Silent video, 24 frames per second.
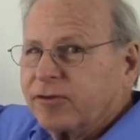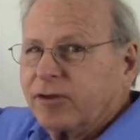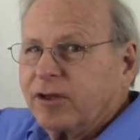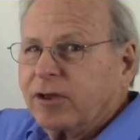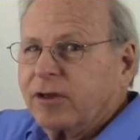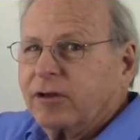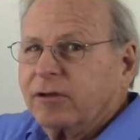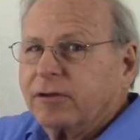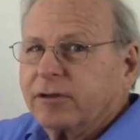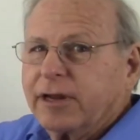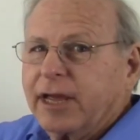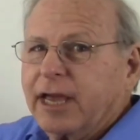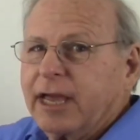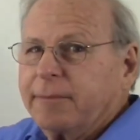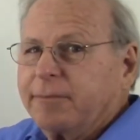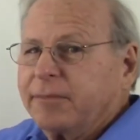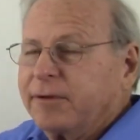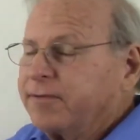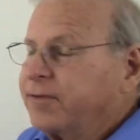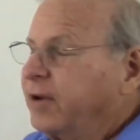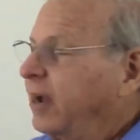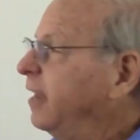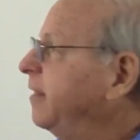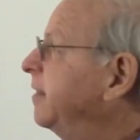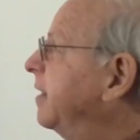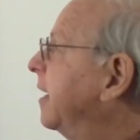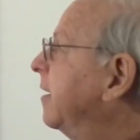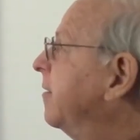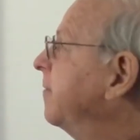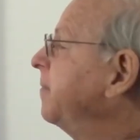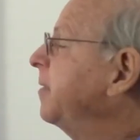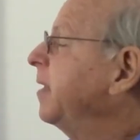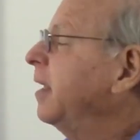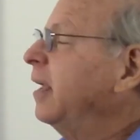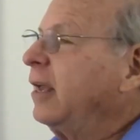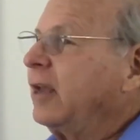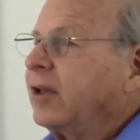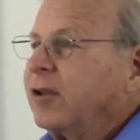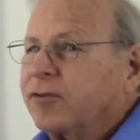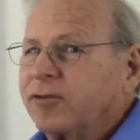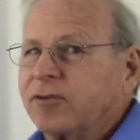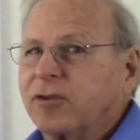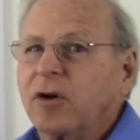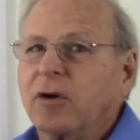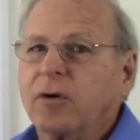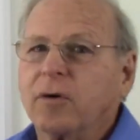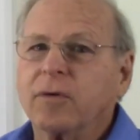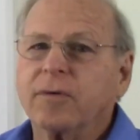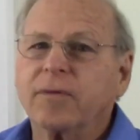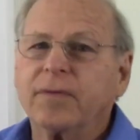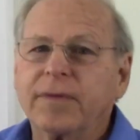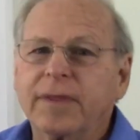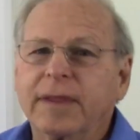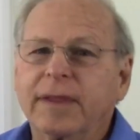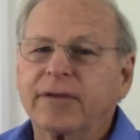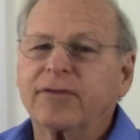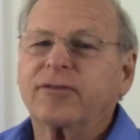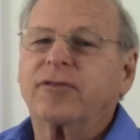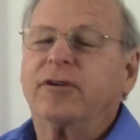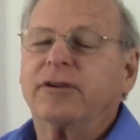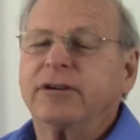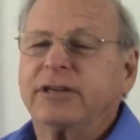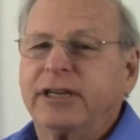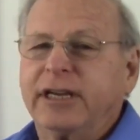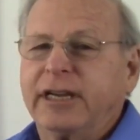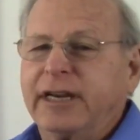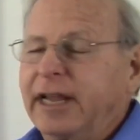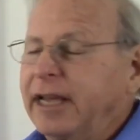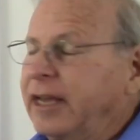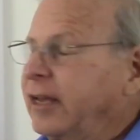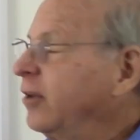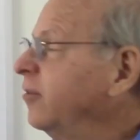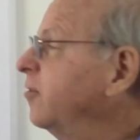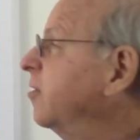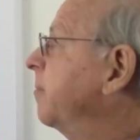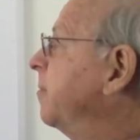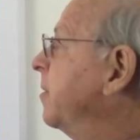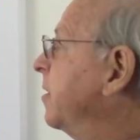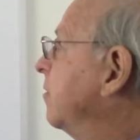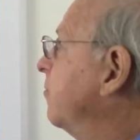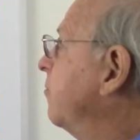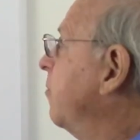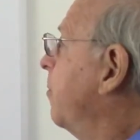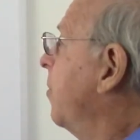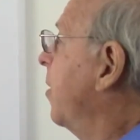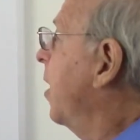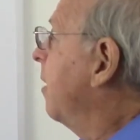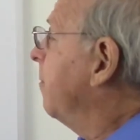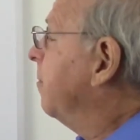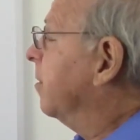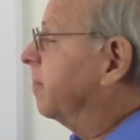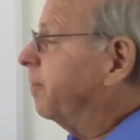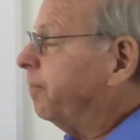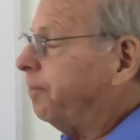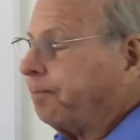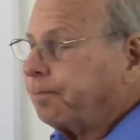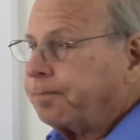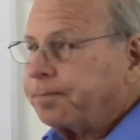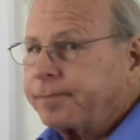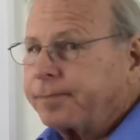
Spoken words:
single name to find that. So searching is a bit of a problem.